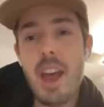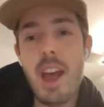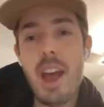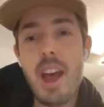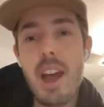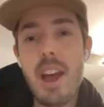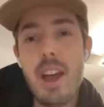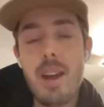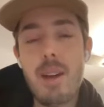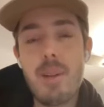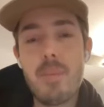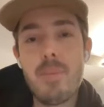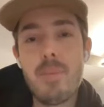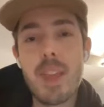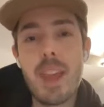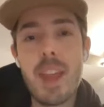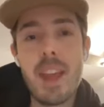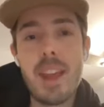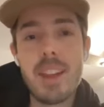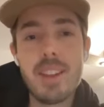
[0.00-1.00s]

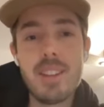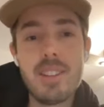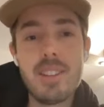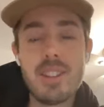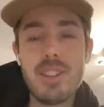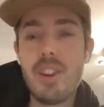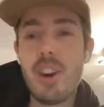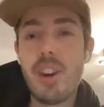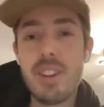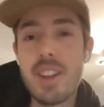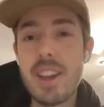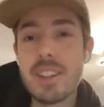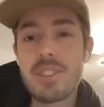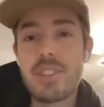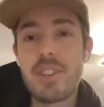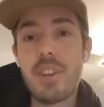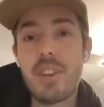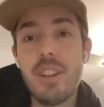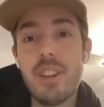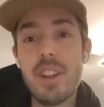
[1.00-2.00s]
um, and not
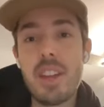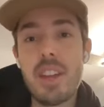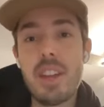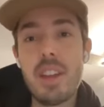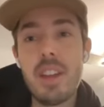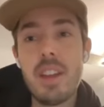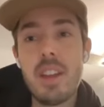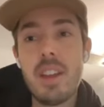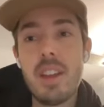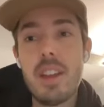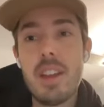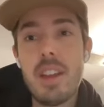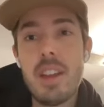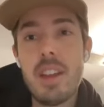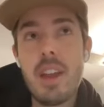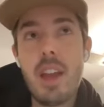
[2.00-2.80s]
necessarily